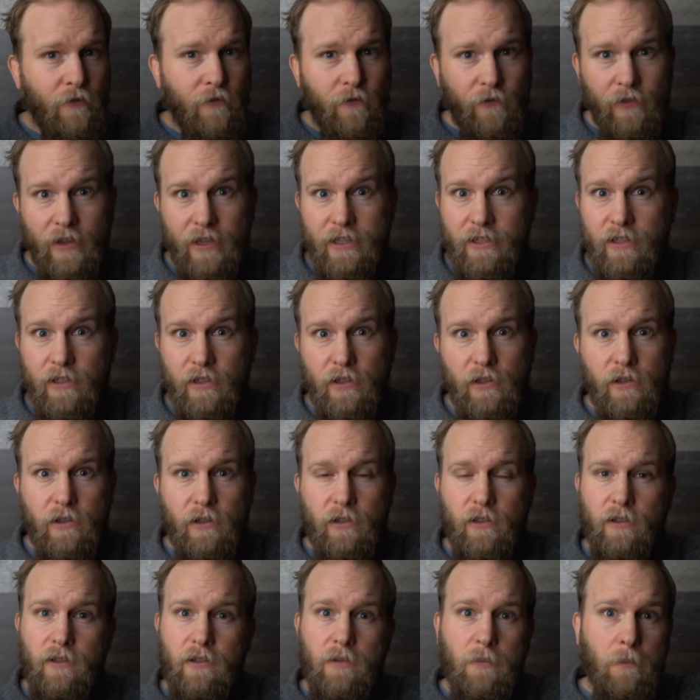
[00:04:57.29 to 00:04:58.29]

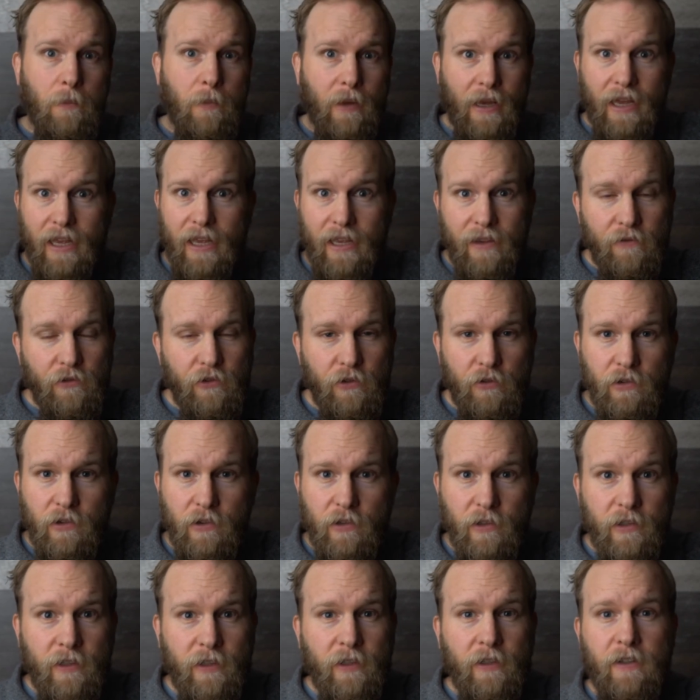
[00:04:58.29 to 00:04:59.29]
physical,
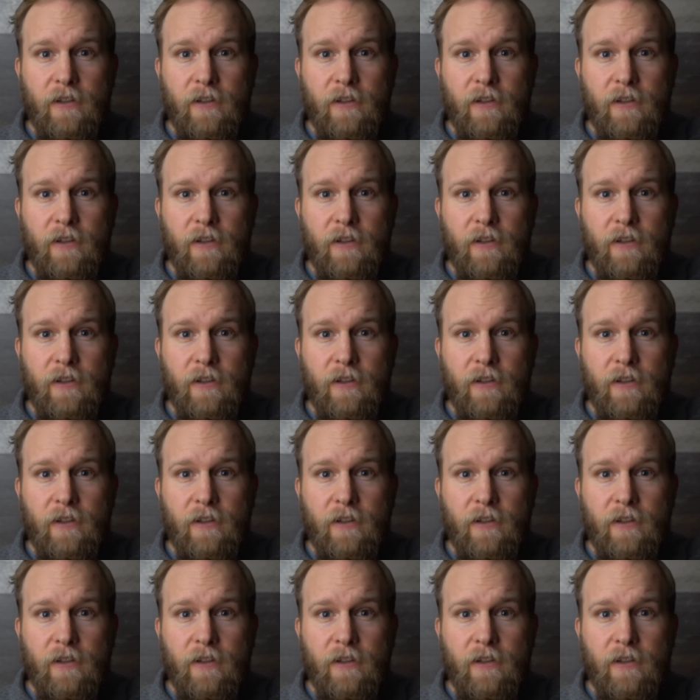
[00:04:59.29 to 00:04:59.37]
behavioral,